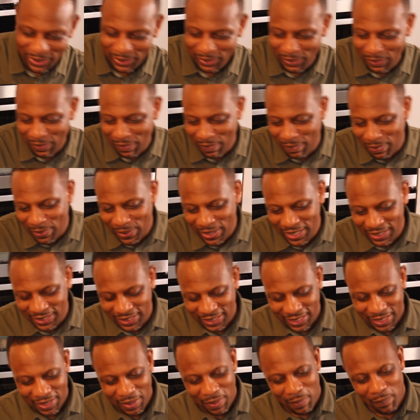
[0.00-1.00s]
school boys?
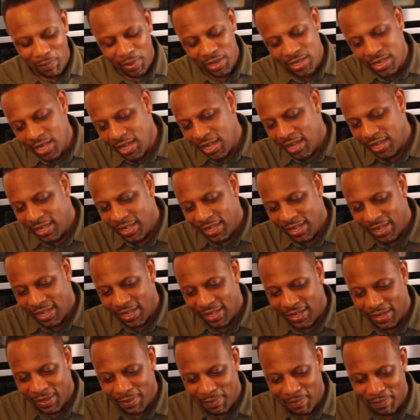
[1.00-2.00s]
But yeah, yeah.
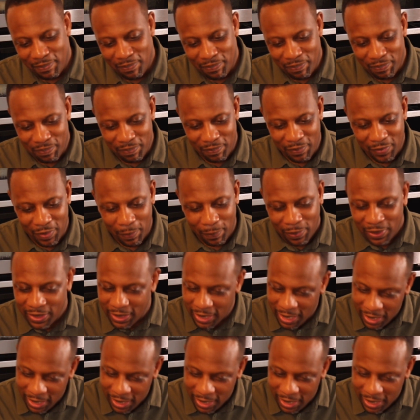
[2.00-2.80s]
Um, but